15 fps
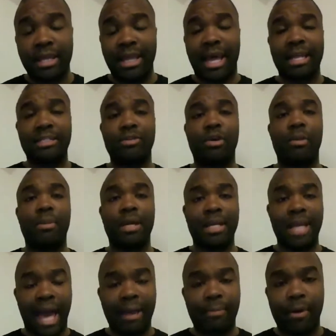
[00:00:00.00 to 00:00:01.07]
That is going to be
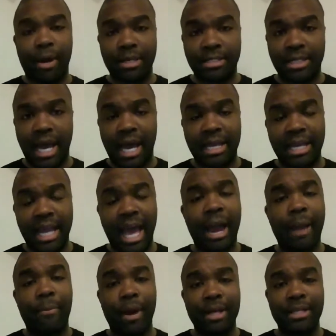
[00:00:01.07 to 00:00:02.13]
Dak Prescott.
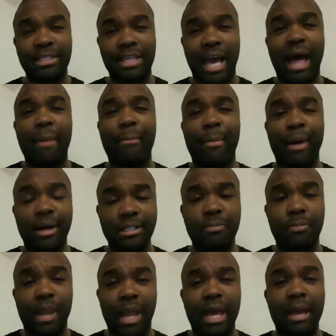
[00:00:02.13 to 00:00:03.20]
Dak Prescott
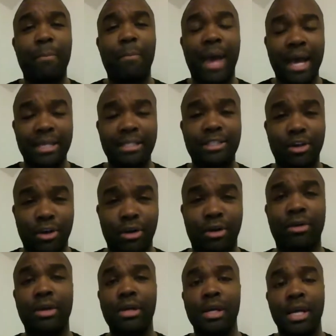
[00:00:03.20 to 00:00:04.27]
must play
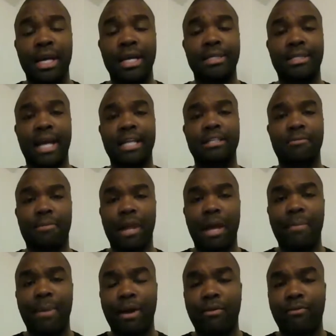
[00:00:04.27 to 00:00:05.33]
better. He's got to
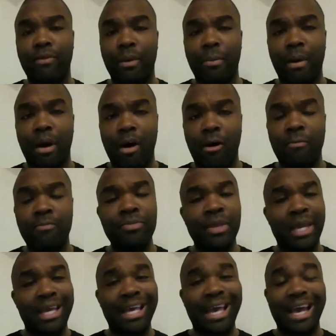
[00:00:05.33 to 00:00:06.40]
play better football.
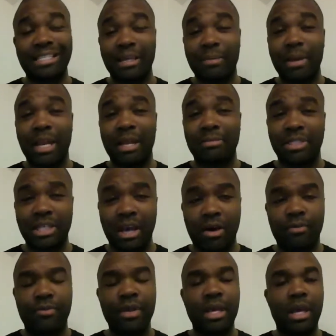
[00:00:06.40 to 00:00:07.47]
He hasn't been
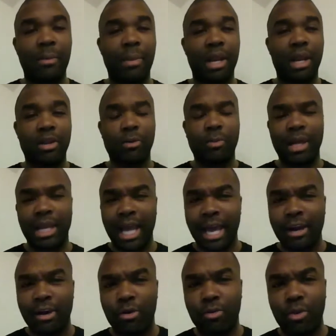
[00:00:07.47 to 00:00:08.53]
himself, been a little bit
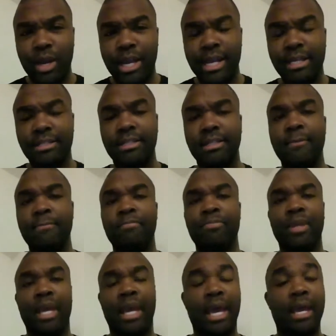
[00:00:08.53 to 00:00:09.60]
late on reads,
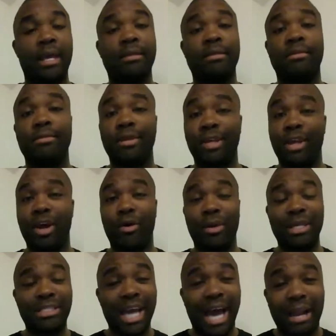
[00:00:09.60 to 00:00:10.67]
and, you know,
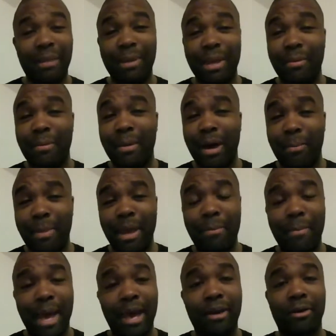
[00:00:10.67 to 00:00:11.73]
he's got to be a
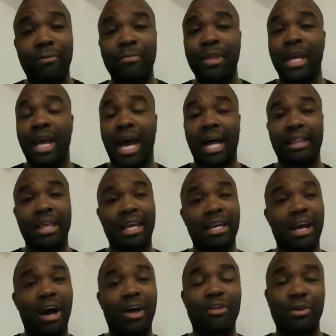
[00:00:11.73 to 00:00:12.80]
bit better. I think
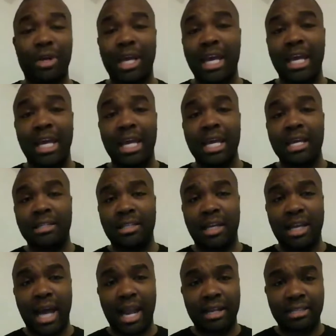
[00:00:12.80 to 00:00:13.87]
the other key to the
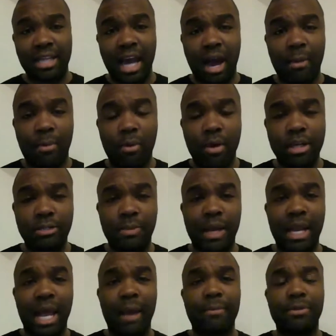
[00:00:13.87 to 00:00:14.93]
Dallas Cowboys
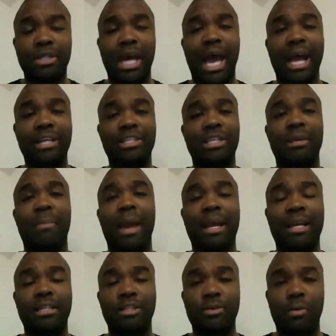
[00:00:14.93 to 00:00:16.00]
being able to actually
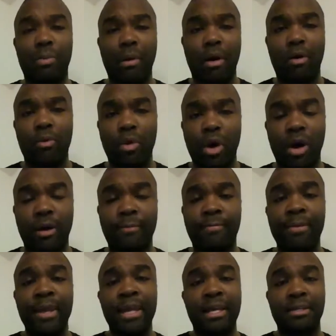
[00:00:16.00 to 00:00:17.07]
make a Super Bowl run
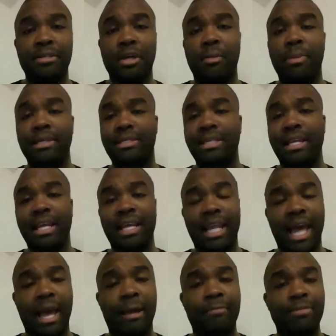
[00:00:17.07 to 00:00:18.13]
is going to be CeeDee
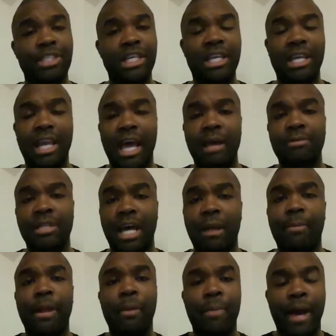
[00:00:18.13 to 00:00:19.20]
Lamb. CeeDee Lamb's got
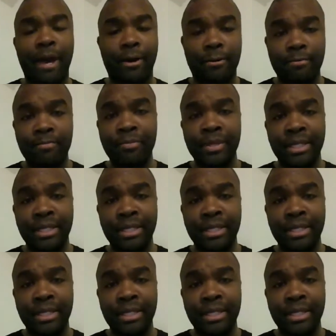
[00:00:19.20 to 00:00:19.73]
to play better.